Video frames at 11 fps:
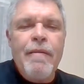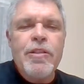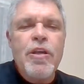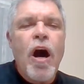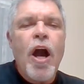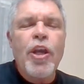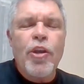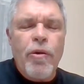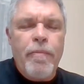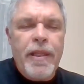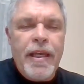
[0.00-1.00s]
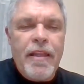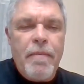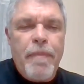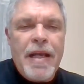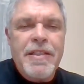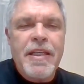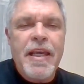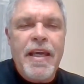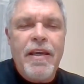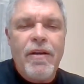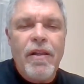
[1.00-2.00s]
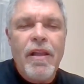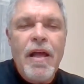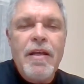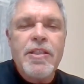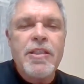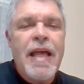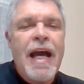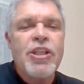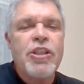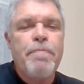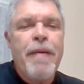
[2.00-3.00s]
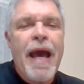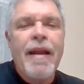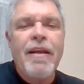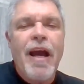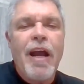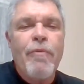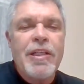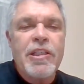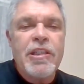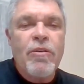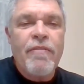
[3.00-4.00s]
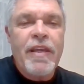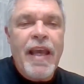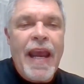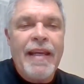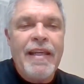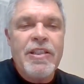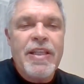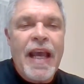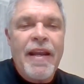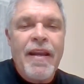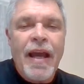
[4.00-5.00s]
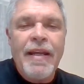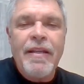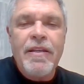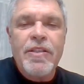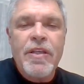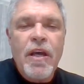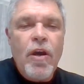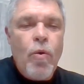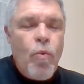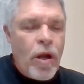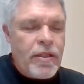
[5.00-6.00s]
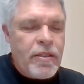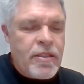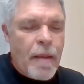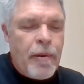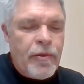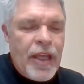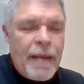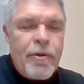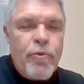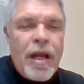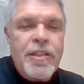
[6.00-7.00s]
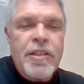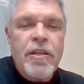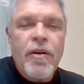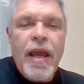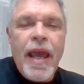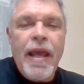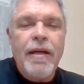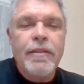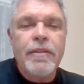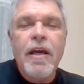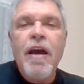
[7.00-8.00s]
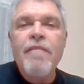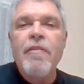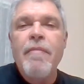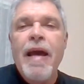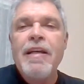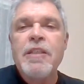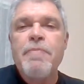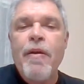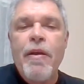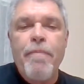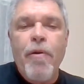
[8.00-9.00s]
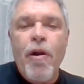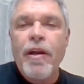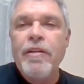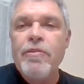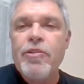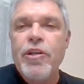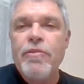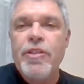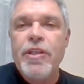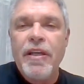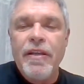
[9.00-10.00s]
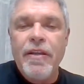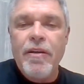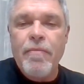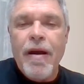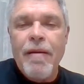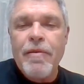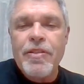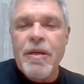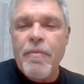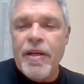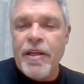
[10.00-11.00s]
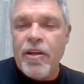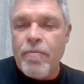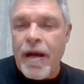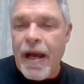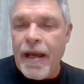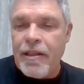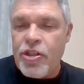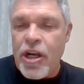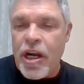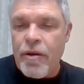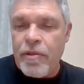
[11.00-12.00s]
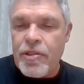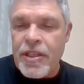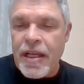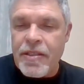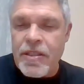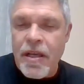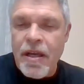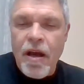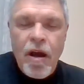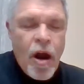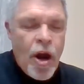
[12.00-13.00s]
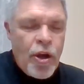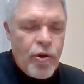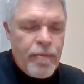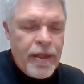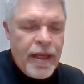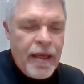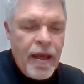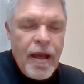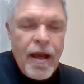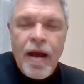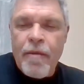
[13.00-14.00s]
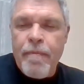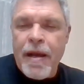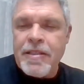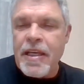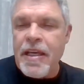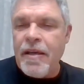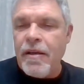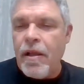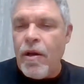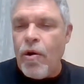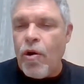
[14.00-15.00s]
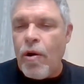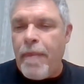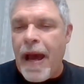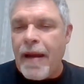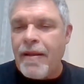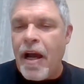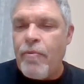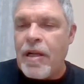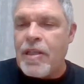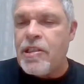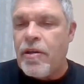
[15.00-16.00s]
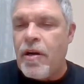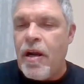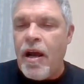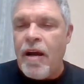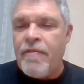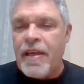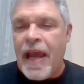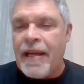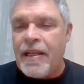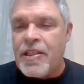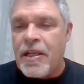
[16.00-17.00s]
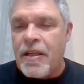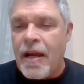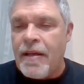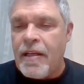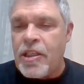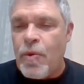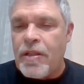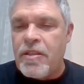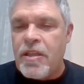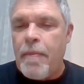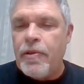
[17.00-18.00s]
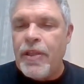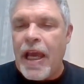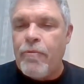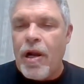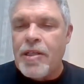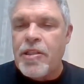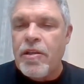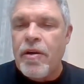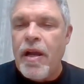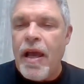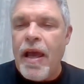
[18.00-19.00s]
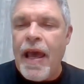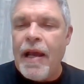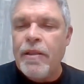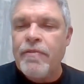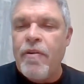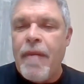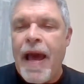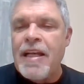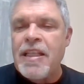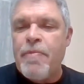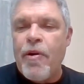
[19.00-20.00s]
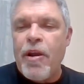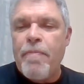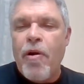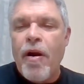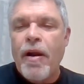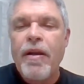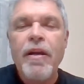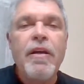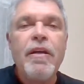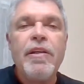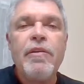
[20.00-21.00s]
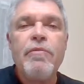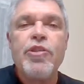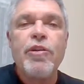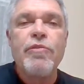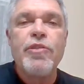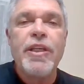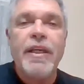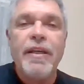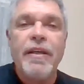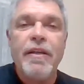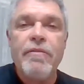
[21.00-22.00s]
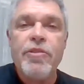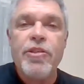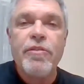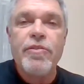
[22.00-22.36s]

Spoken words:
He was arguably the best heel / bad guy wrestler of the 80s and 90s. What double-named wrestler hailed from Asbury Park, New Jersey, nearby, well, somewhat nearby in a general sense? Arguably the best heel or bad guy wrestler of the 80s and 90s. What double-named wrestler hailed from Asbury Park, New Jersey?